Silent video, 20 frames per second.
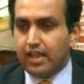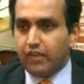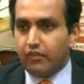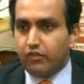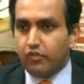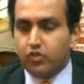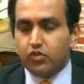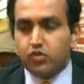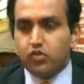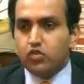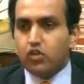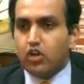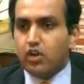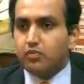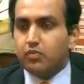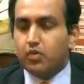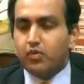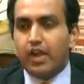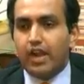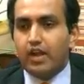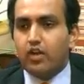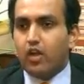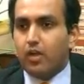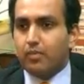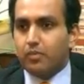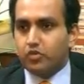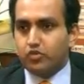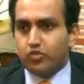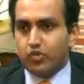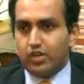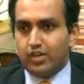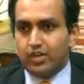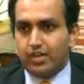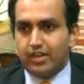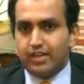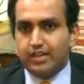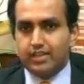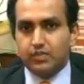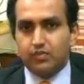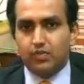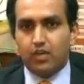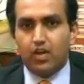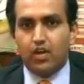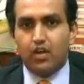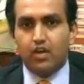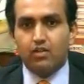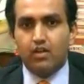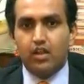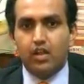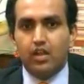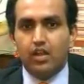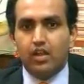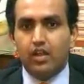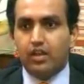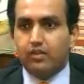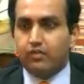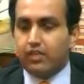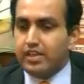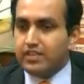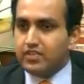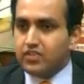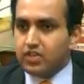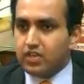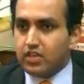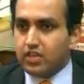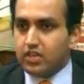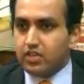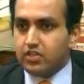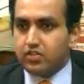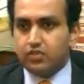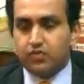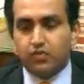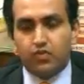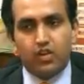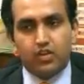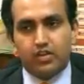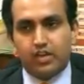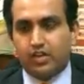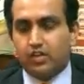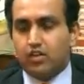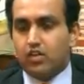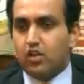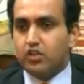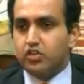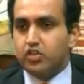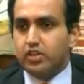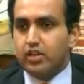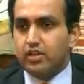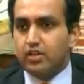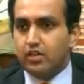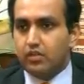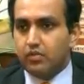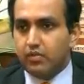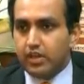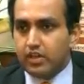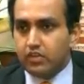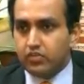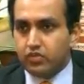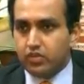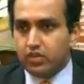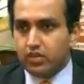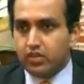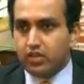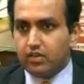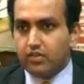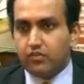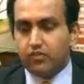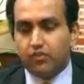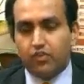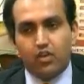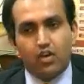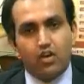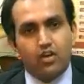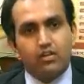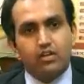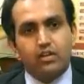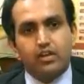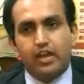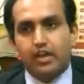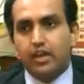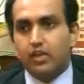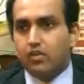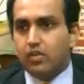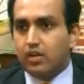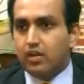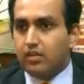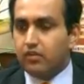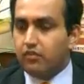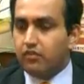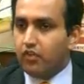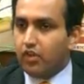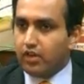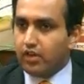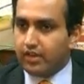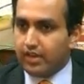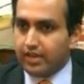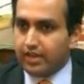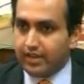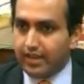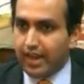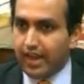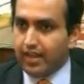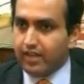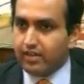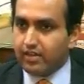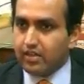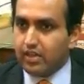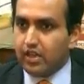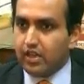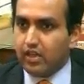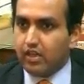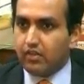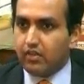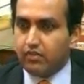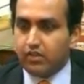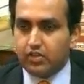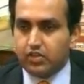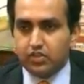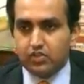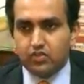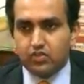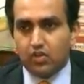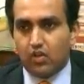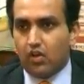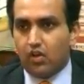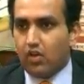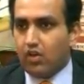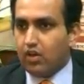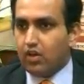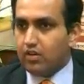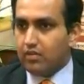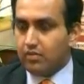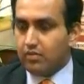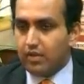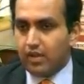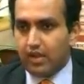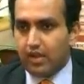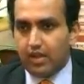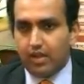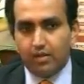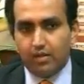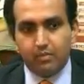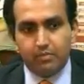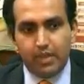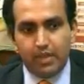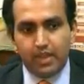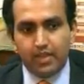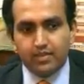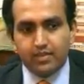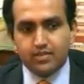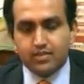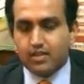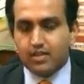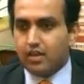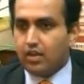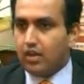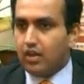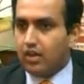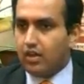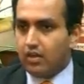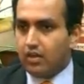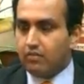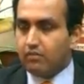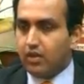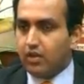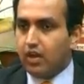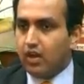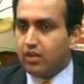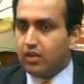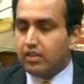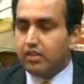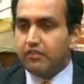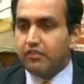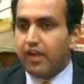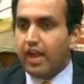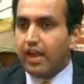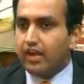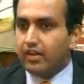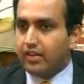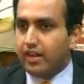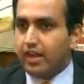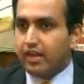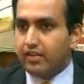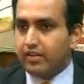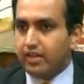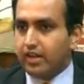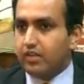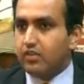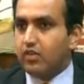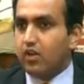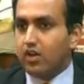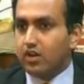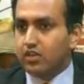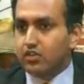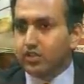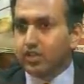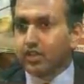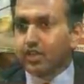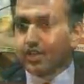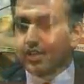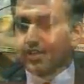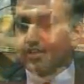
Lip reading: if you do not provide opportunities for research, for technological innovation, for curriculum, for content, which is all based on the fact that technology